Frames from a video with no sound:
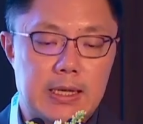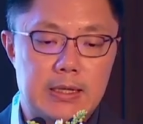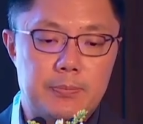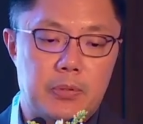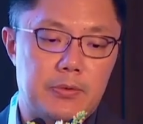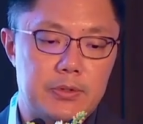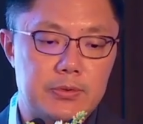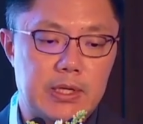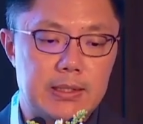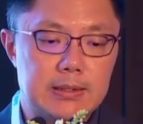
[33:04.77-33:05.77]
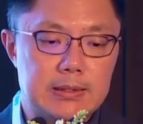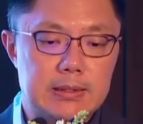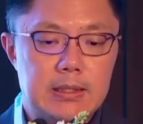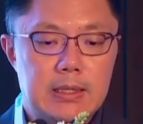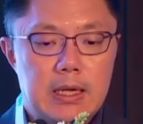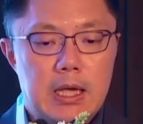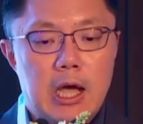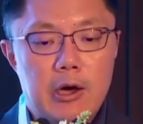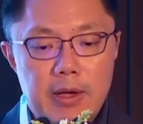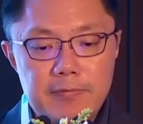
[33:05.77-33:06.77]
and peritonitis.
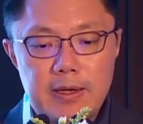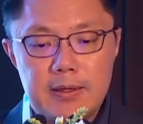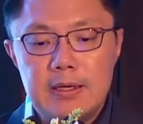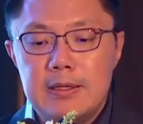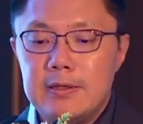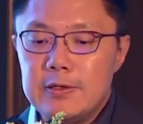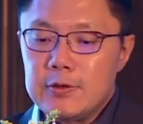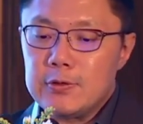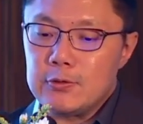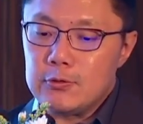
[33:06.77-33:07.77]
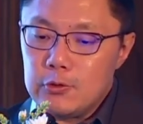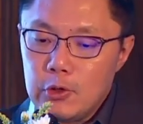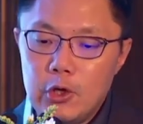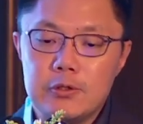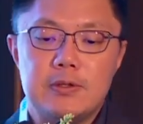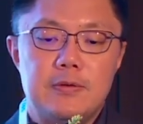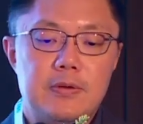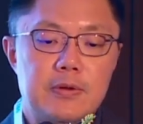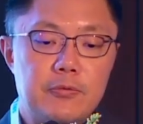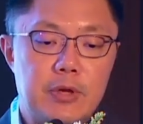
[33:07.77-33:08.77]
However, this is not
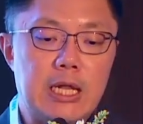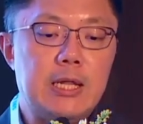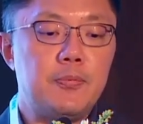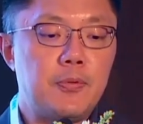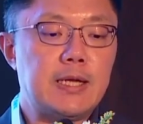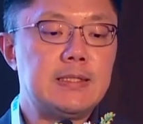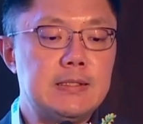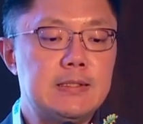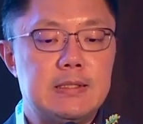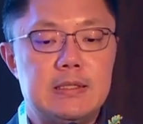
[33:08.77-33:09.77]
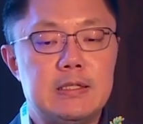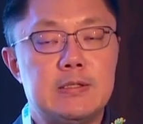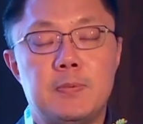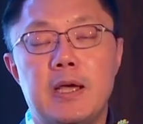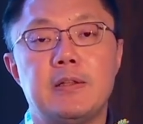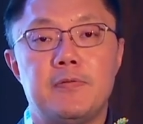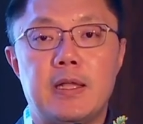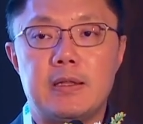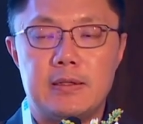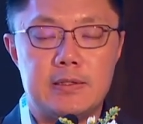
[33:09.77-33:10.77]
really practiced despite the
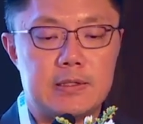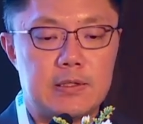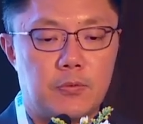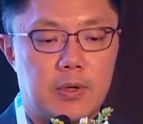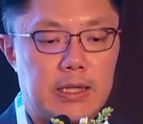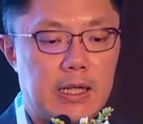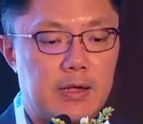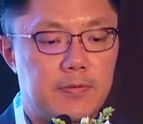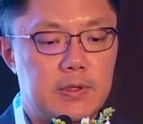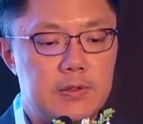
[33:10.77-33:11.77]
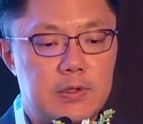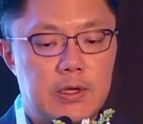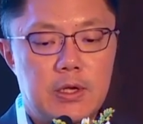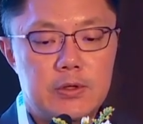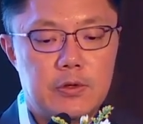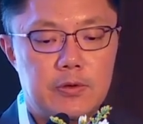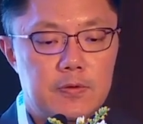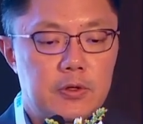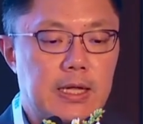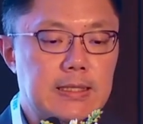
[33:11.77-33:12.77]
fact that this is a 1A evidence. So if you
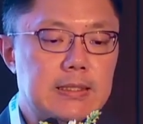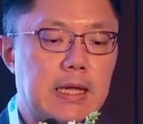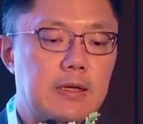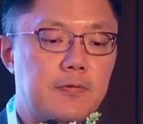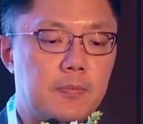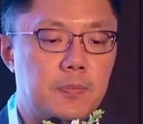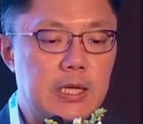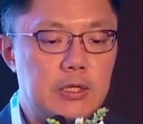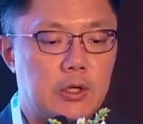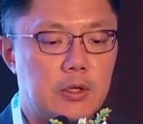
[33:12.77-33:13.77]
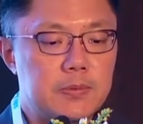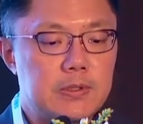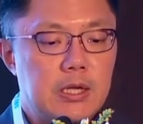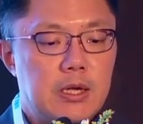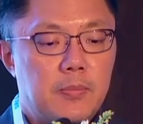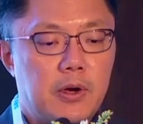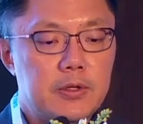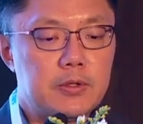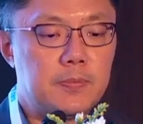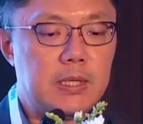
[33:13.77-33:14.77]
look at the data from PDOPS,
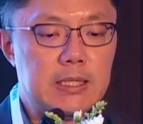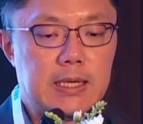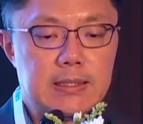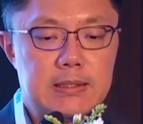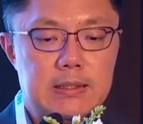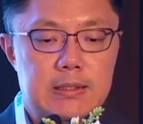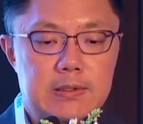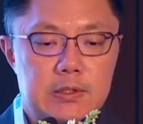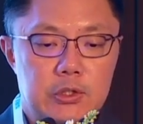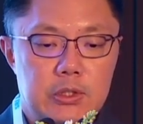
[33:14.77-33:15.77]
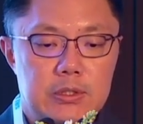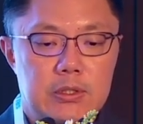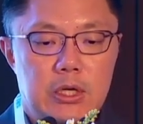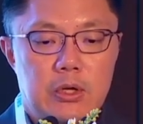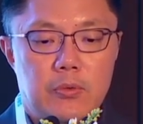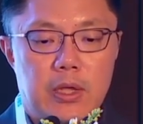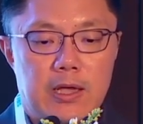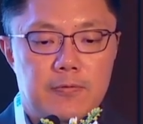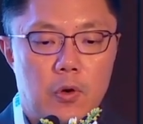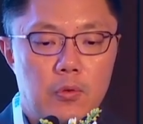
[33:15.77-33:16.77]
prior to PD catheter insertion, we
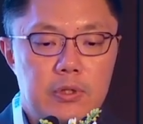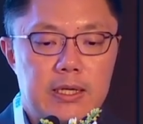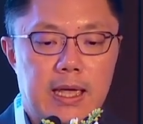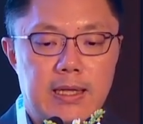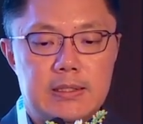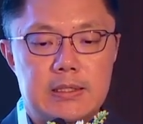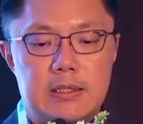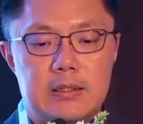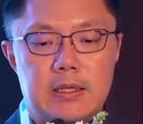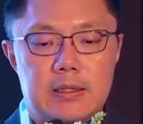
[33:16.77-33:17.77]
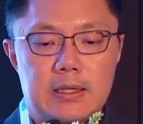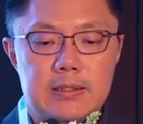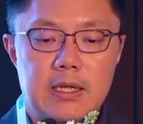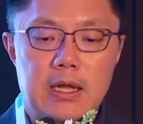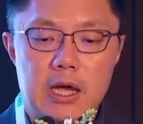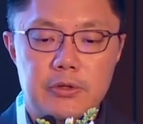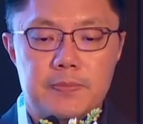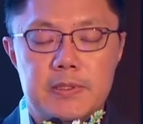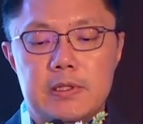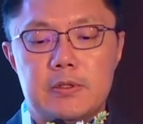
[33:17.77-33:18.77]
have only Canada that does that
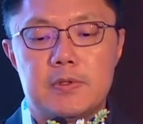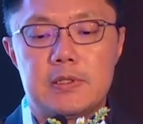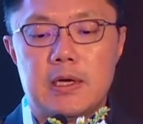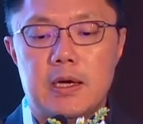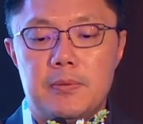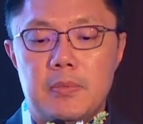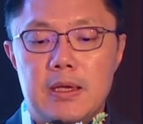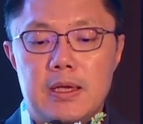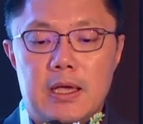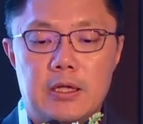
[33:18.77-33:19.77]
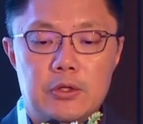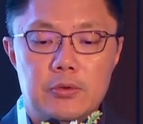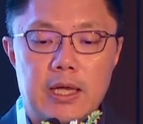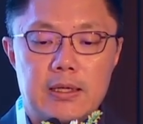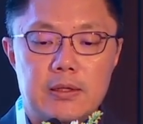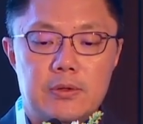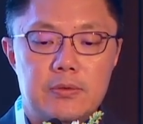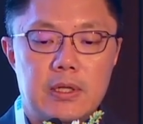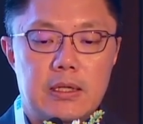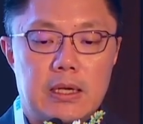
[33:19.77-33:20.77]
100% of the time, and UK that do
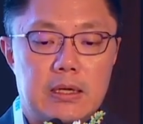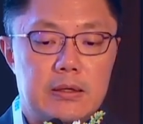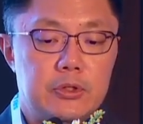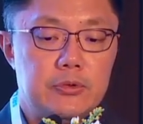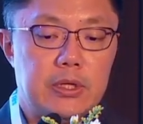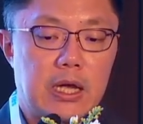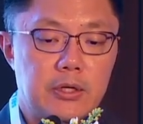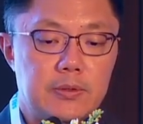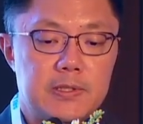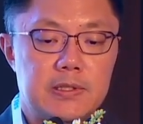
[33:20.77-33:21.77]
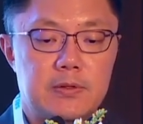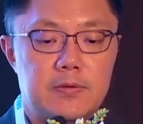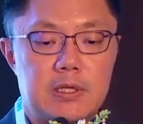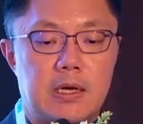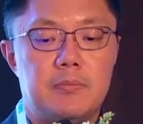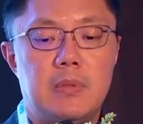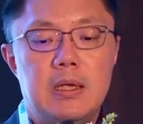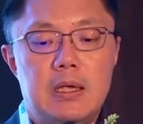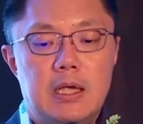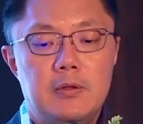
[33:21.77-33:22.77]
it 100% of the time.
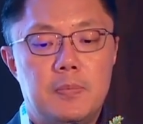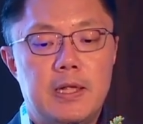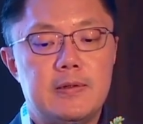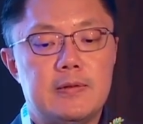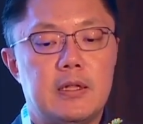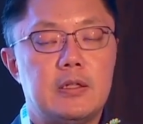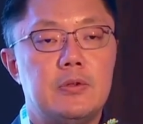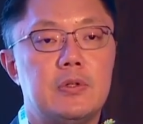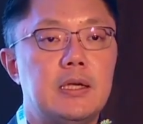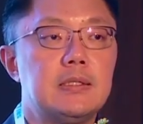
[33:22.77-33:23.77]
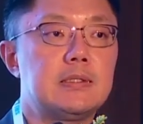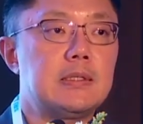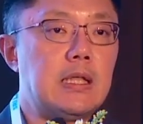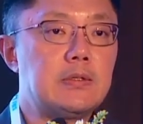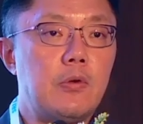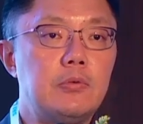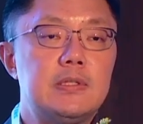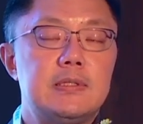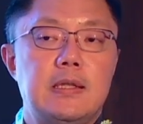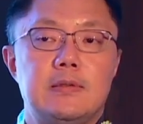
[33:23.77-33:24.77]
And in places like the United States, only
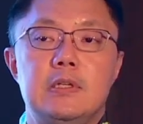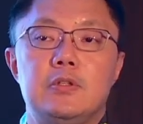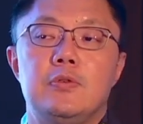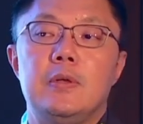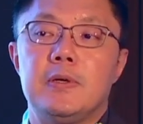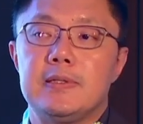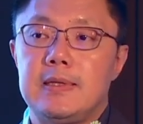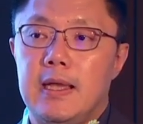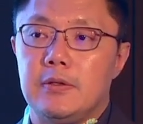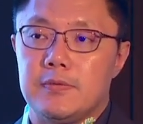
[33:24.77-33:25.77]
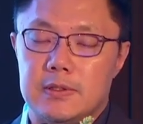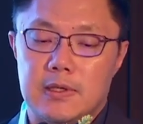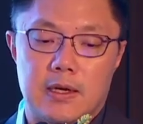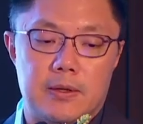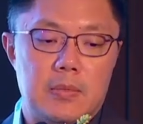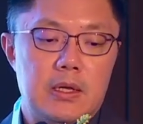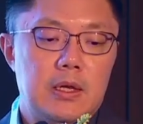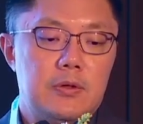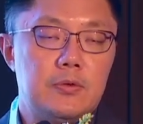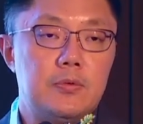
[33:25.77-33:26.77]
63% of the time
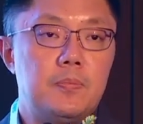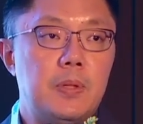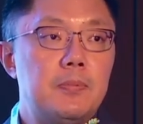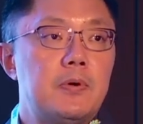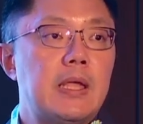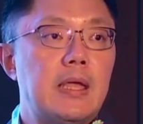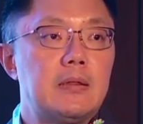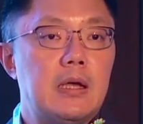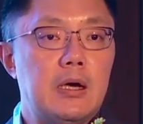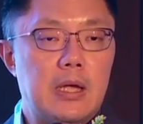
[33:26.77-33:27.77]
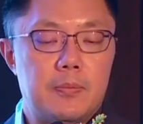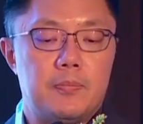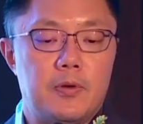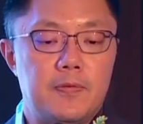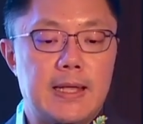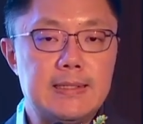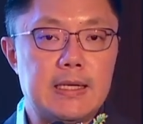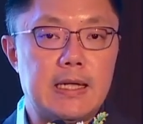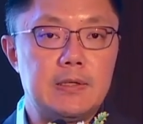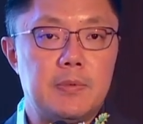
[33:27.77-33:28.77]
do people get prophylactic
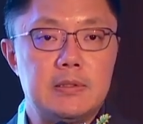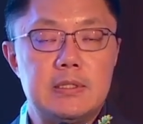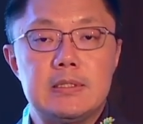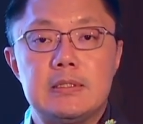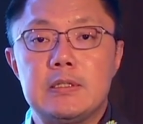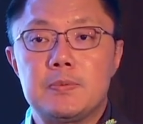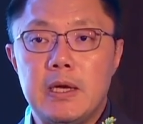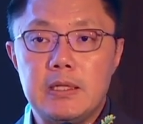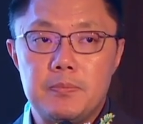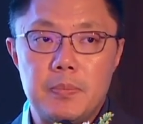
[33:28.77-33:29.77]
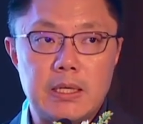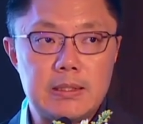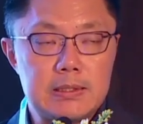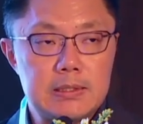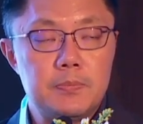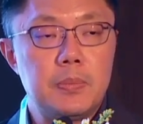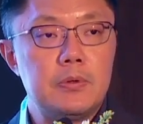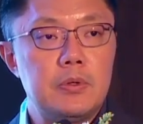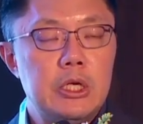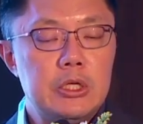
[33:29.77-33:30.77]
antibiotics, despite it being
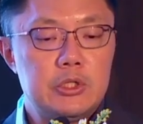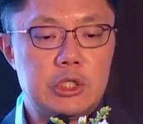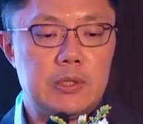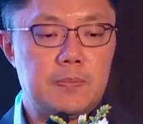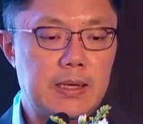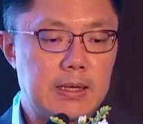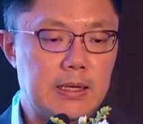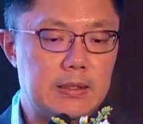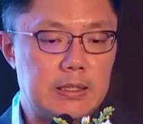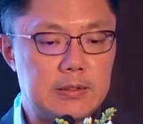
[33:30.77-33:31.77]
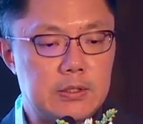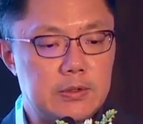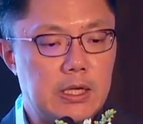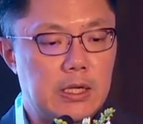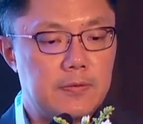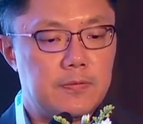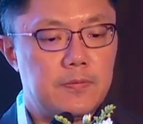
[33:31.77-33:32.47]
simple, cheap, and easy to give.